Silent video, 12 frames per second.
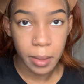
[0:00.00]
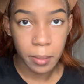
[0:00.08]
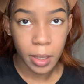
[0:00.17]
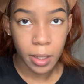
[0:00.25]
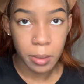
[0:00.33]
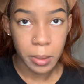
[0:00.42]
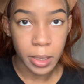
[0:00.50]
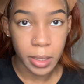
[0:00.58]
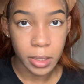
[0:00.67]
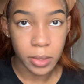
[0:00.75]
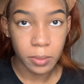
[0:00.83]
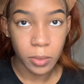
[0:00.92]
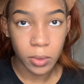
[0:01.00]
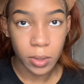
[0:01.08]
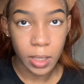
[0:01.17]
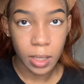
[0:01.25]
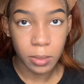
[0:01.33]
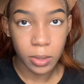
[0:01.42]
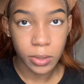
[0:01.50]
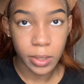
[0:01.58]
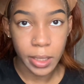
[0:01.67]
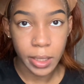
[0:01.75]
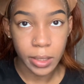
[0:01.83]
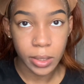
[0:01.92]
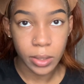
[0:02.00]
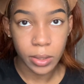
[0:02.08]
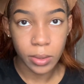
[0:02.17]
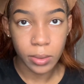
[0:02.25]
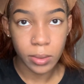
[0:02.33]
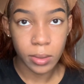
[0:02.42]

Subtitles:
my arm hurts from holding that blow dryer, so